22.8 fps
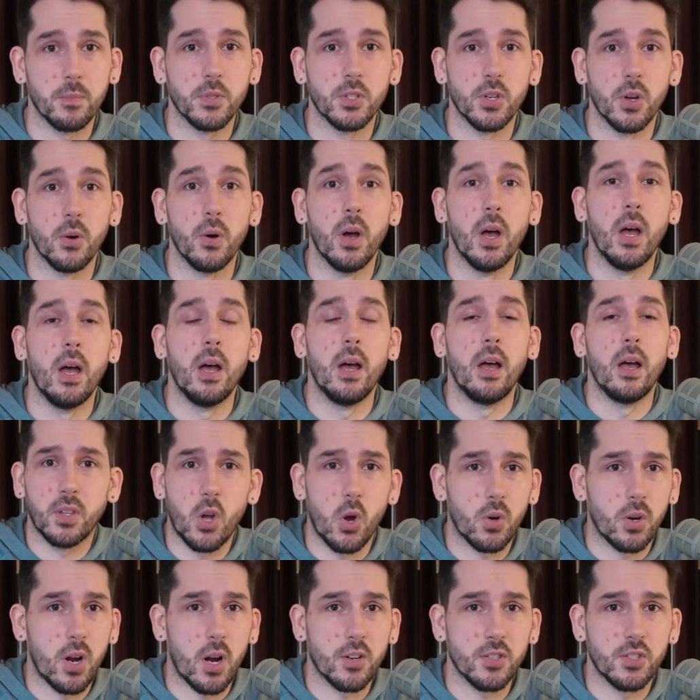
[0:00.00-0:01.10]
So
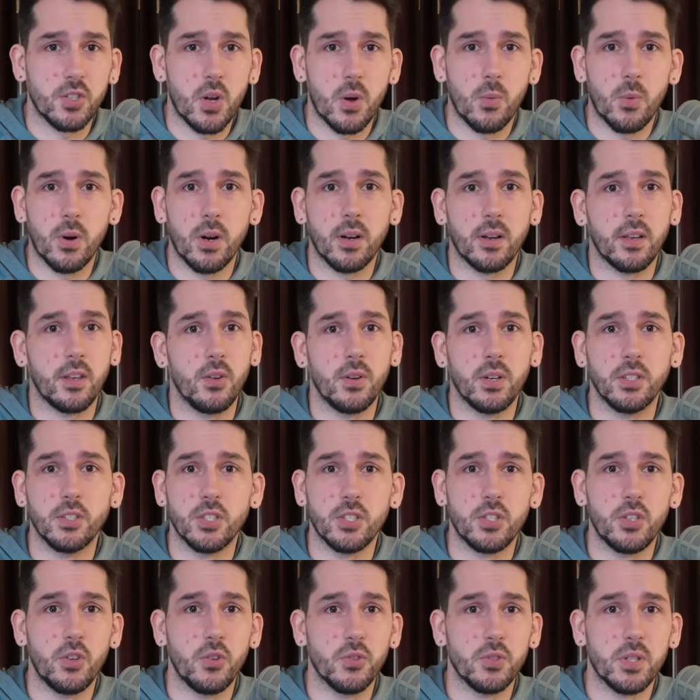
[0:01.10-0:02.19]
code cards don't work. You can
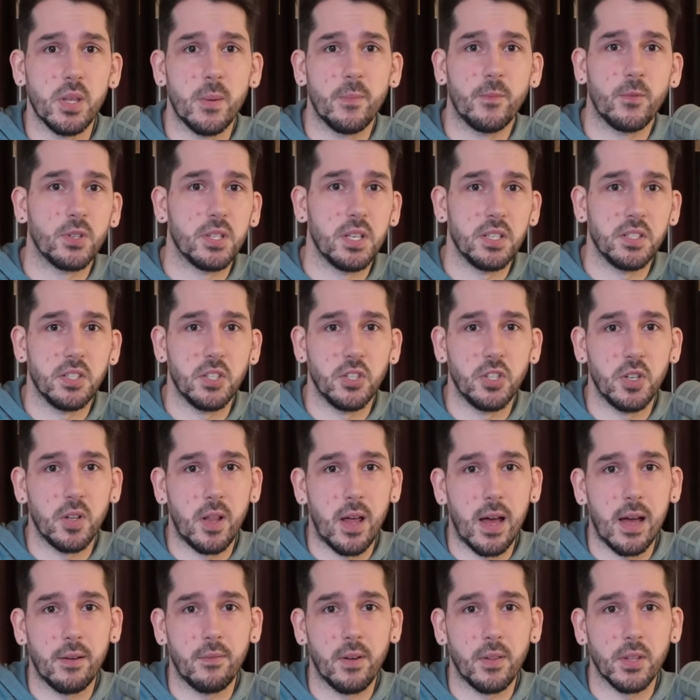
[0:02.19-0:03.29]
just use them for TCG
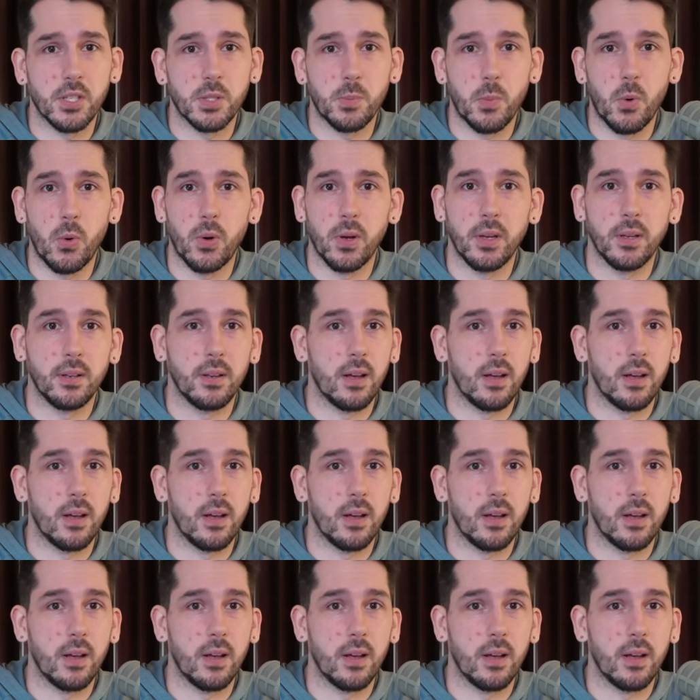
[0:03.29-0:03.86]
Live at this point.